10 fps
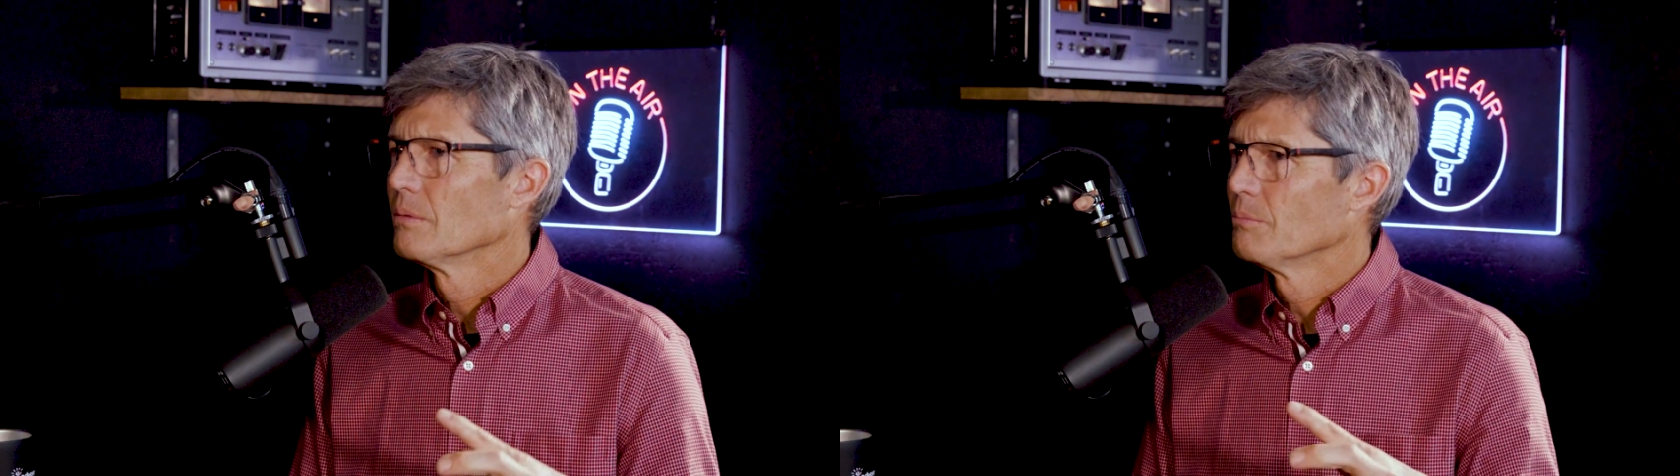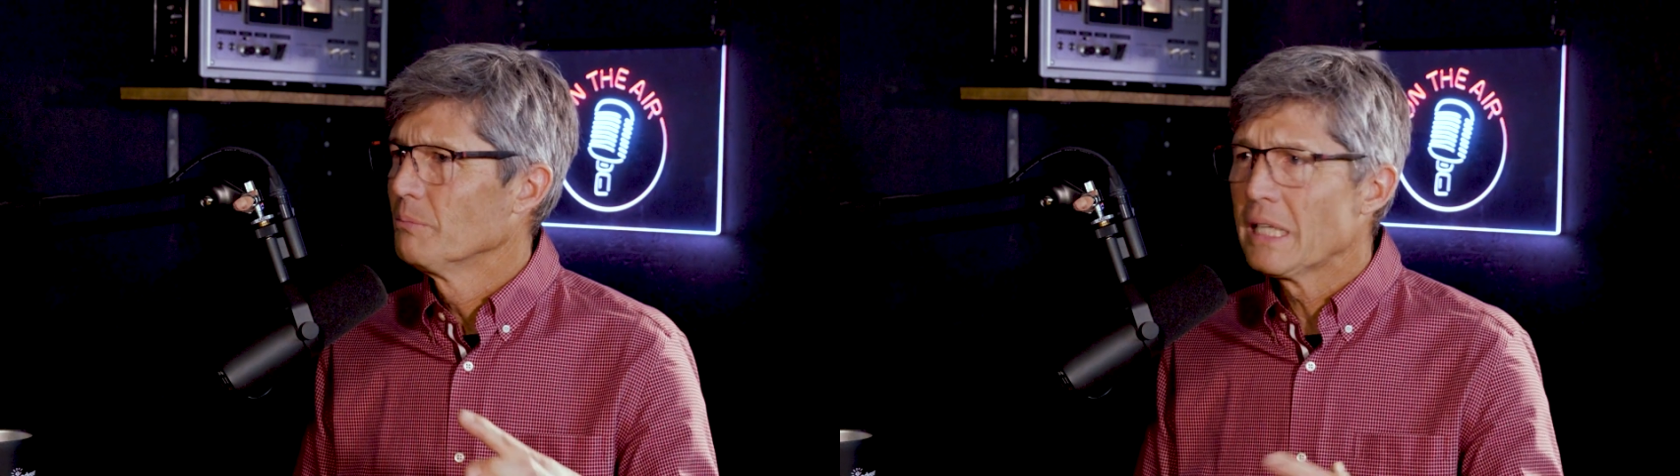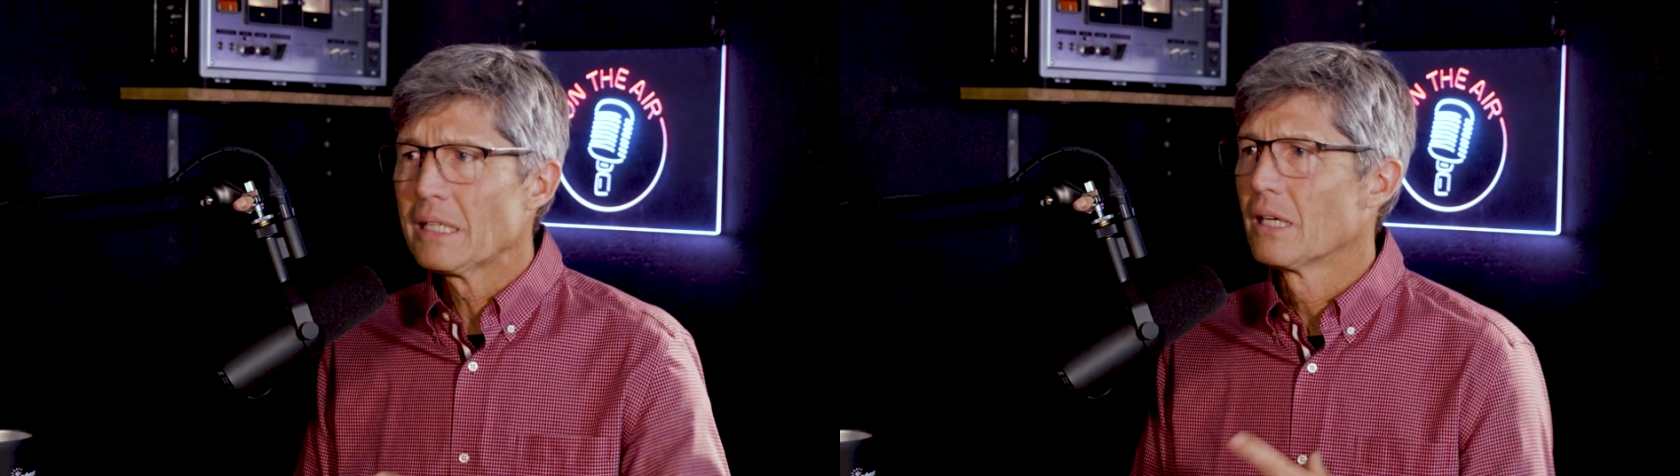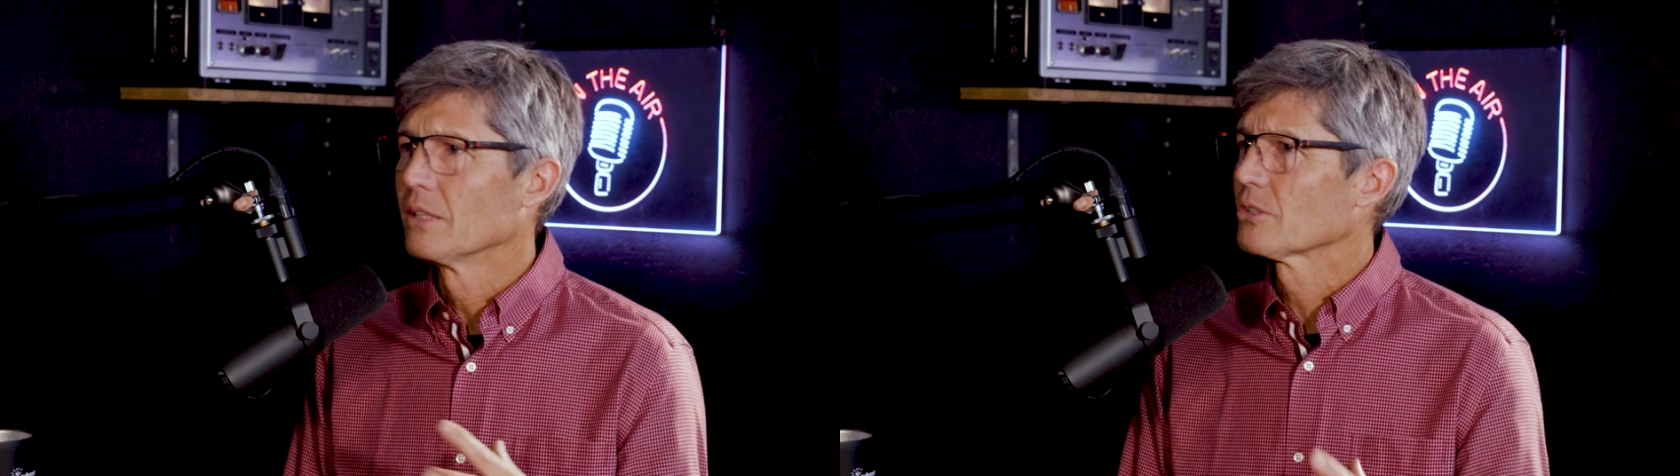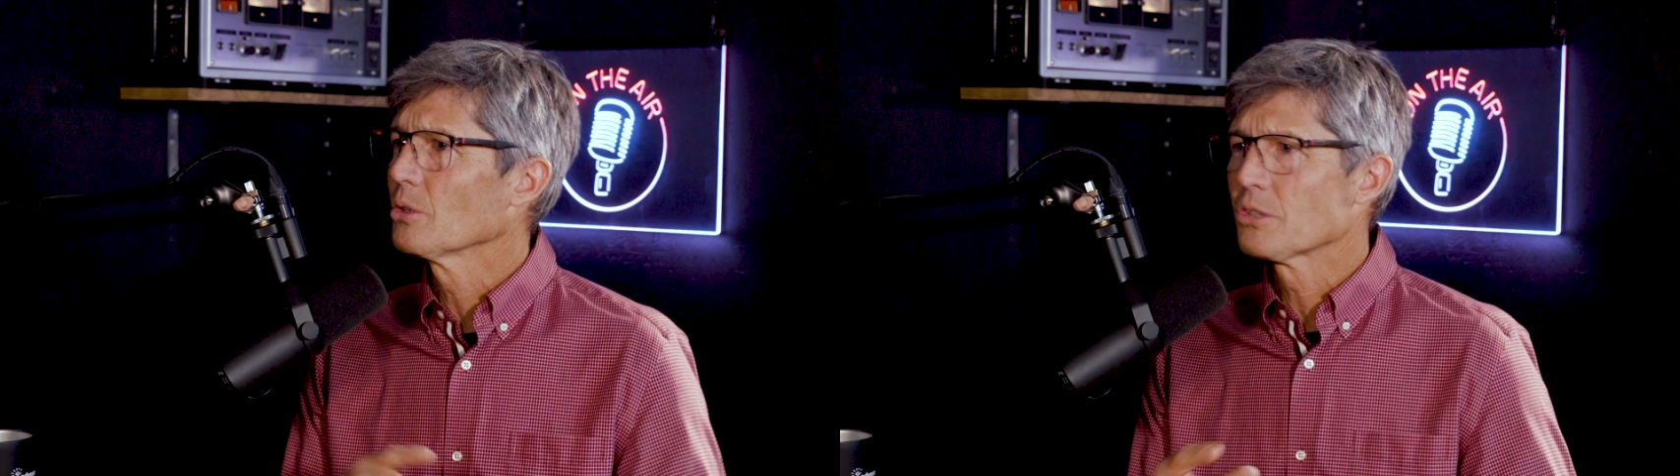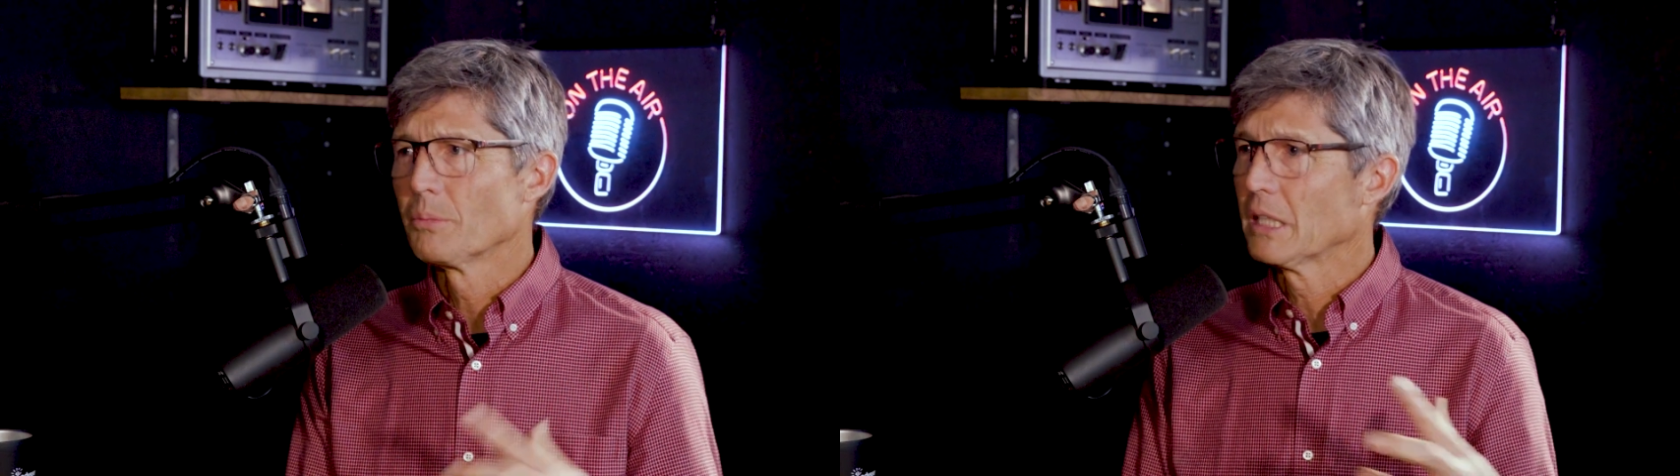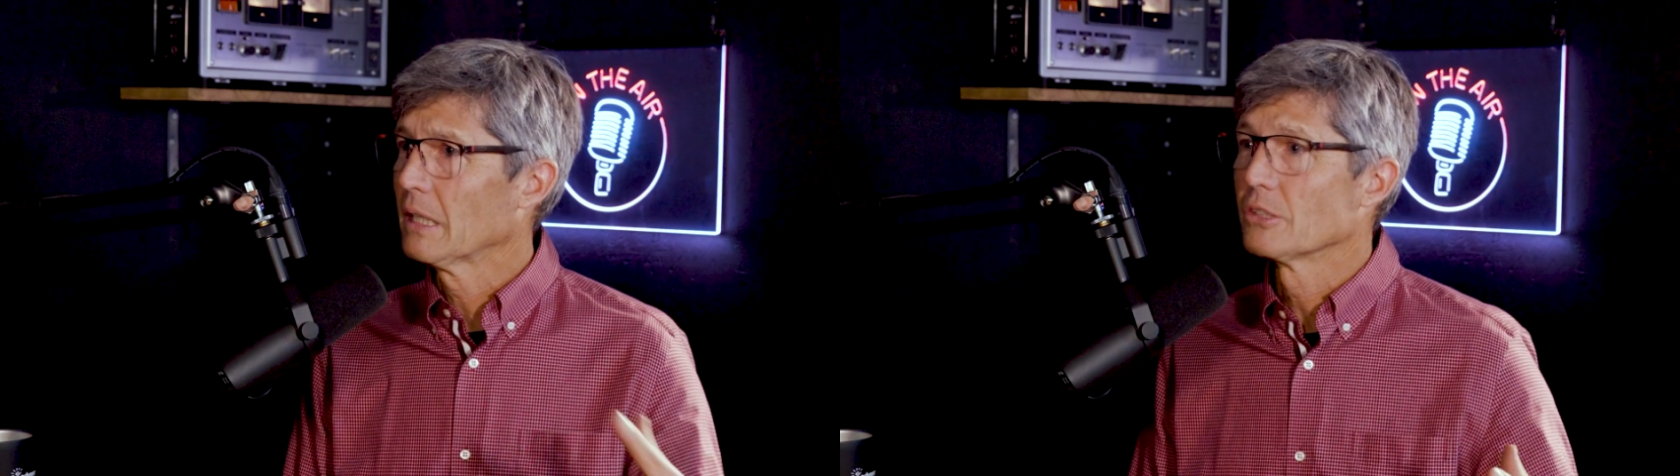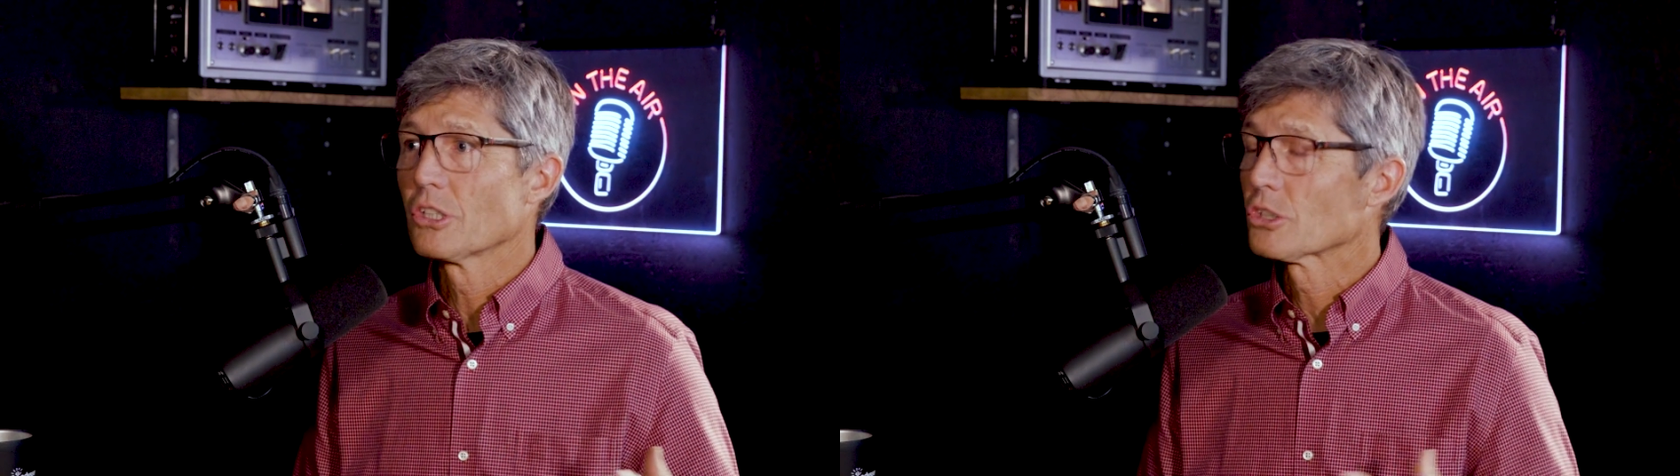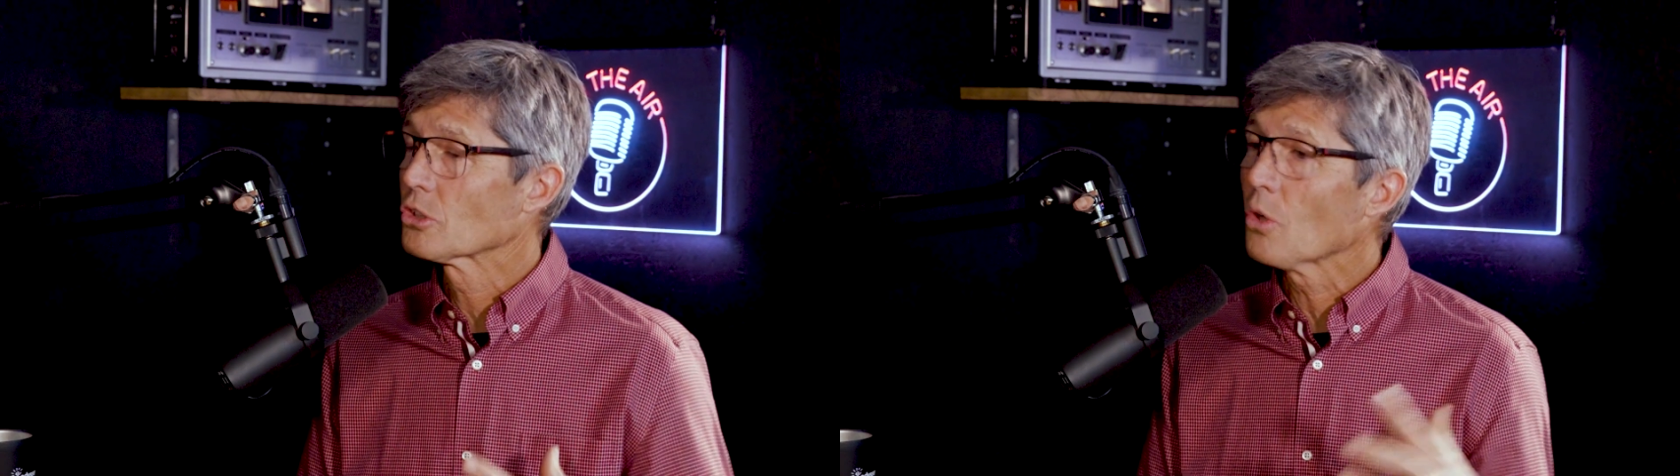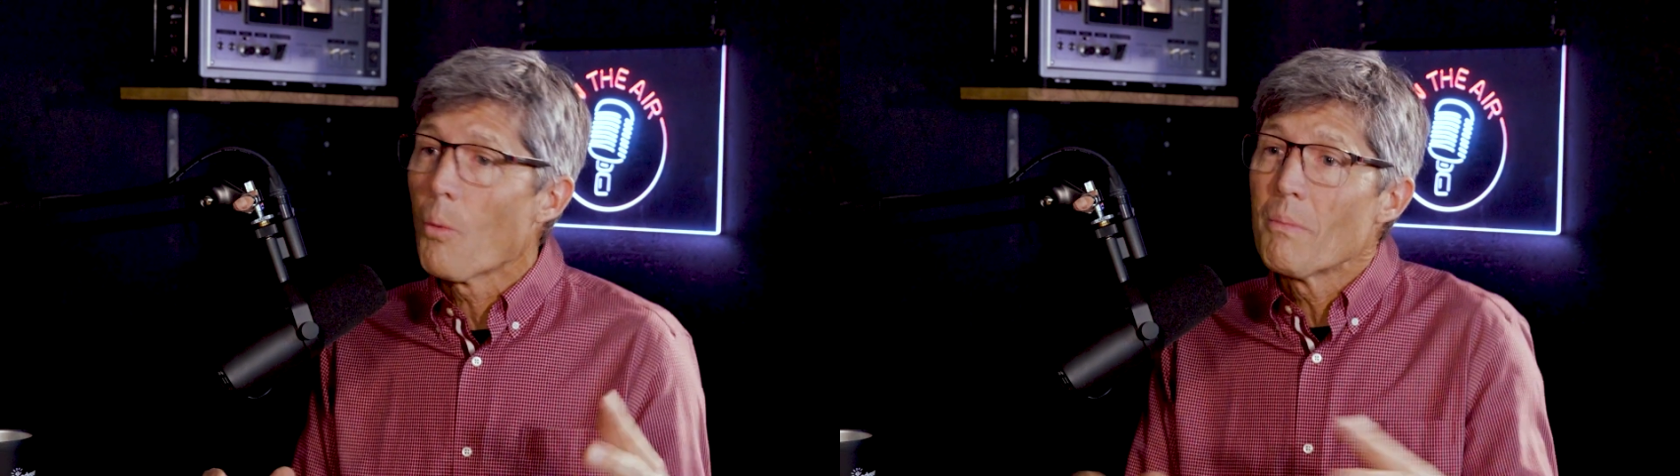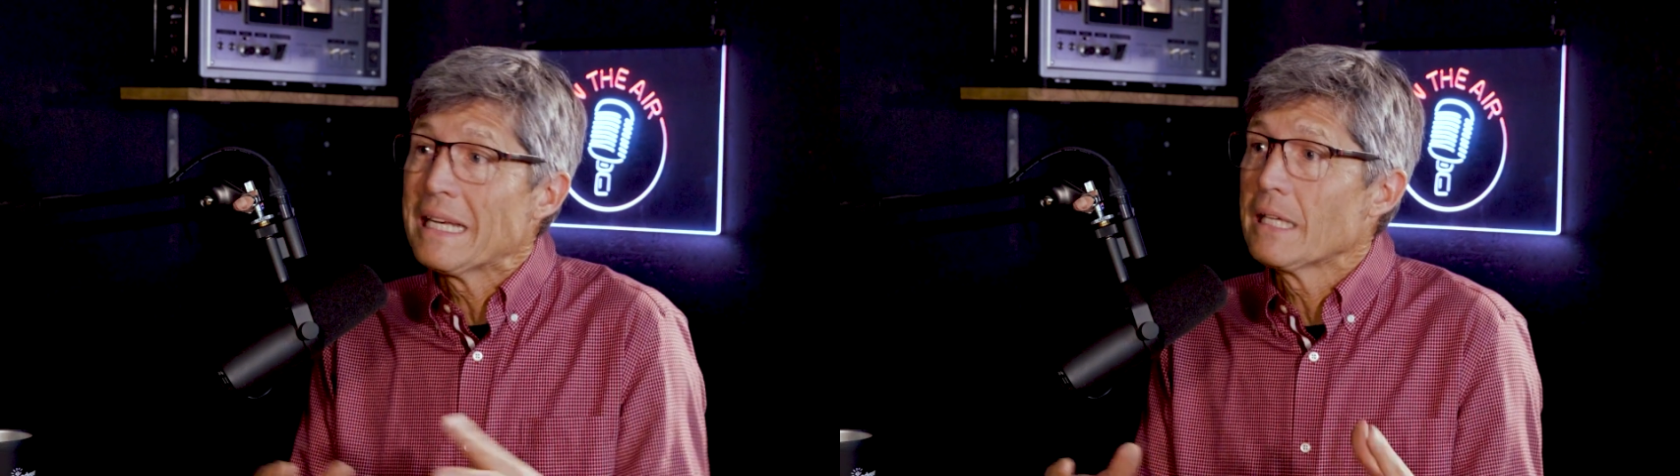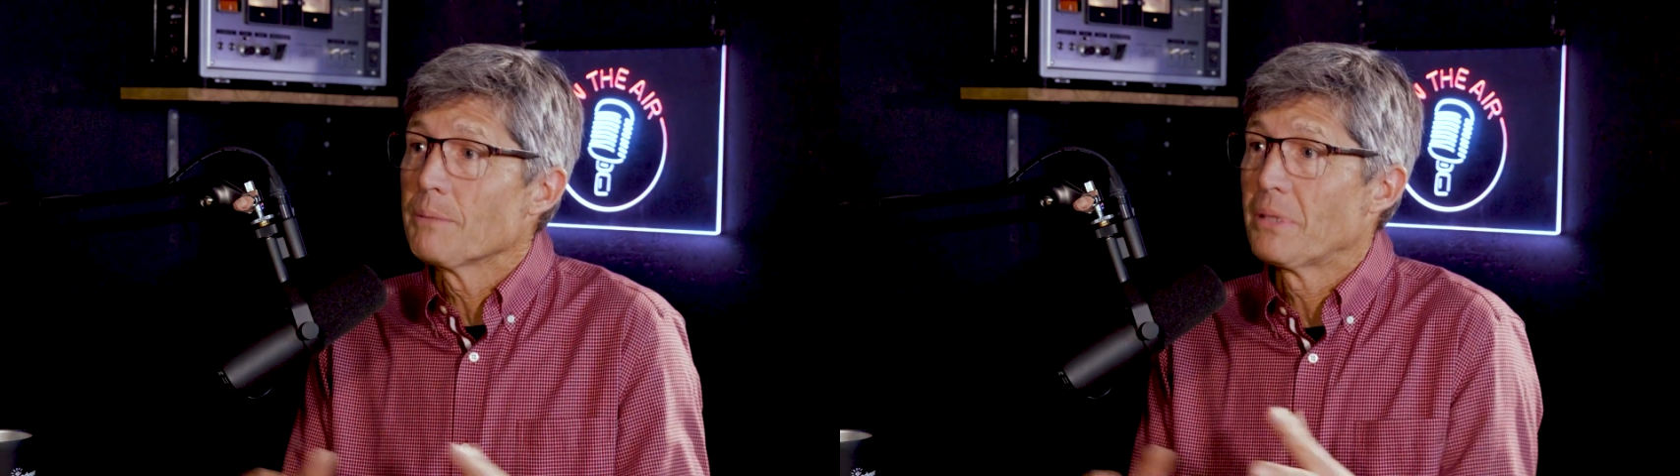media and social media and just so many